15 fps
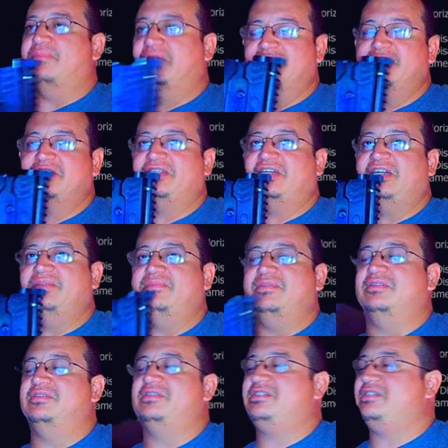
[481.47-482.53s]
button
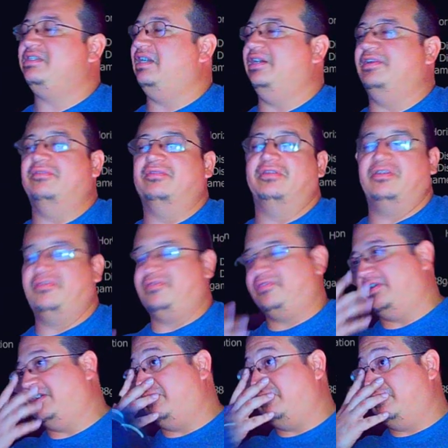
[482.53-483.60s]
assignments. I know Gun four
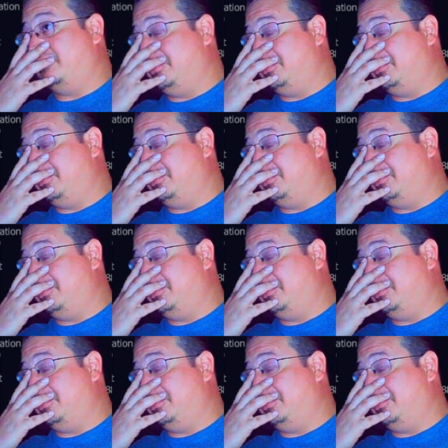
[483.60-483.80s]
I R